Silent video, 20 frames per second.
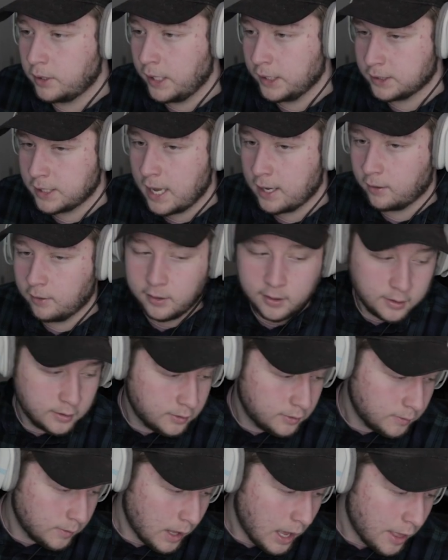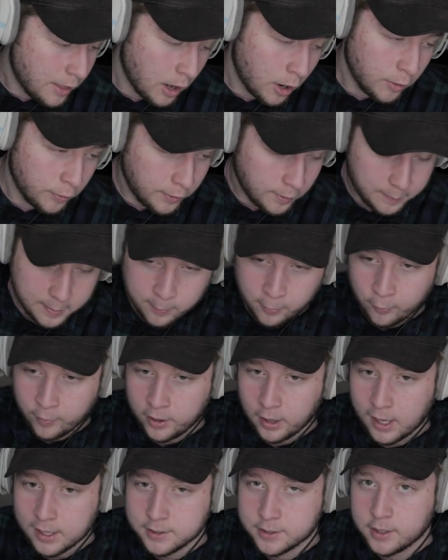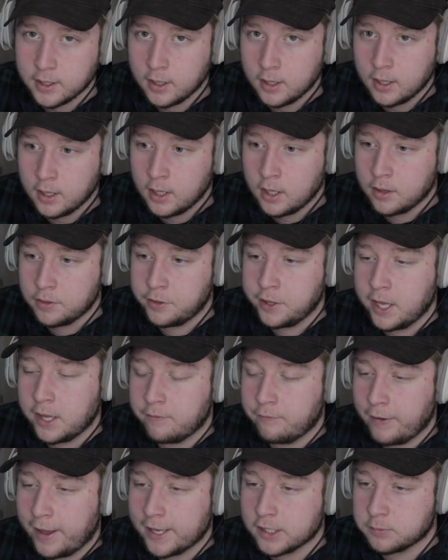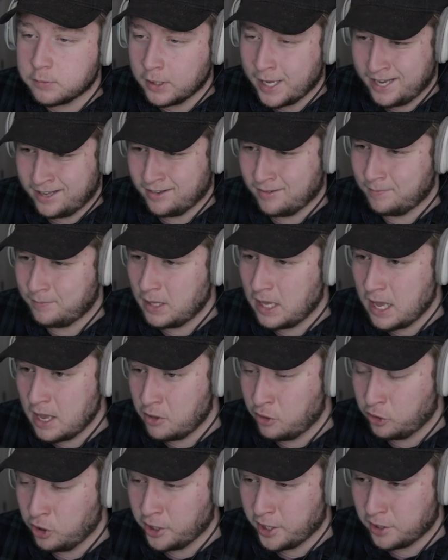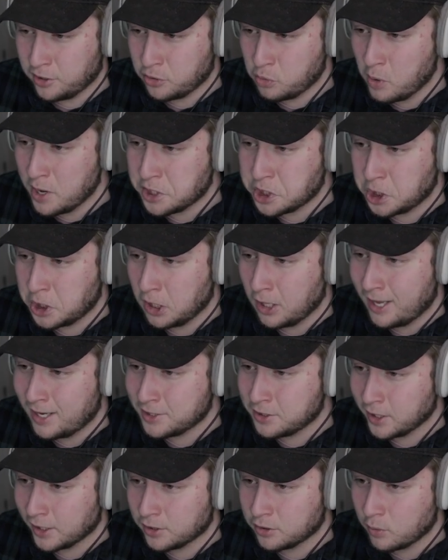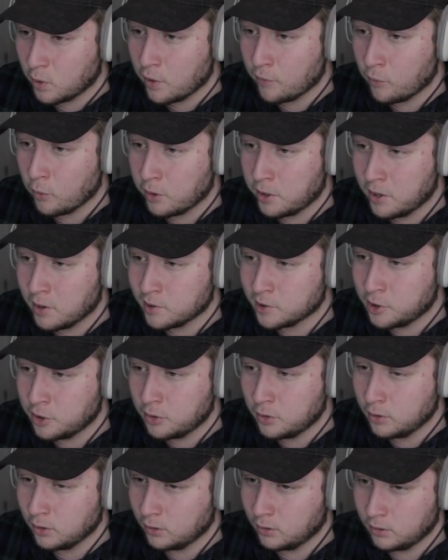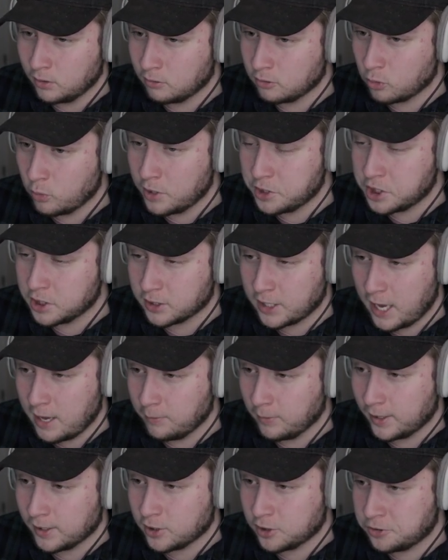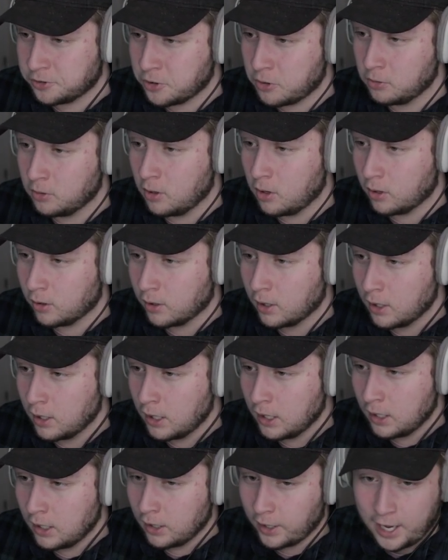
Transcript: exactly. I don't think people realize the advanced. Like, you look at Twitch in the last like 3 or 4 years, dude. Twitch has came like so long. Like,